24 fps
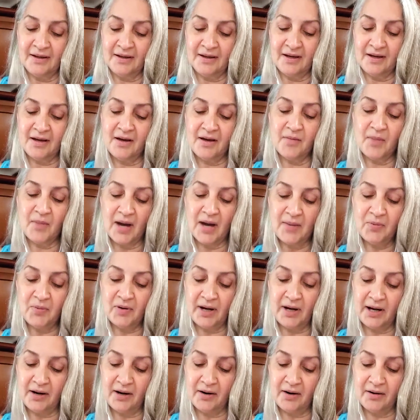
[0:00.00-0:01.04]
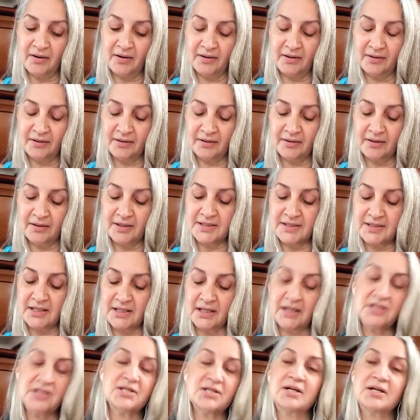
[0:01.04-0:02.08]
My prayer is that
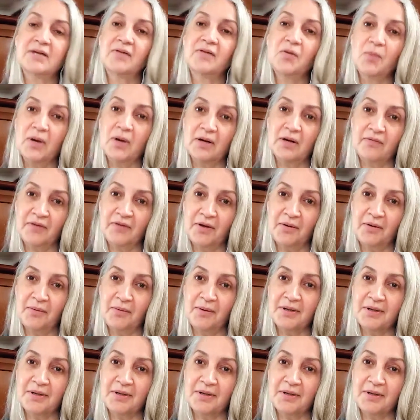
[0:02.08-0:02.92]
each and every one of you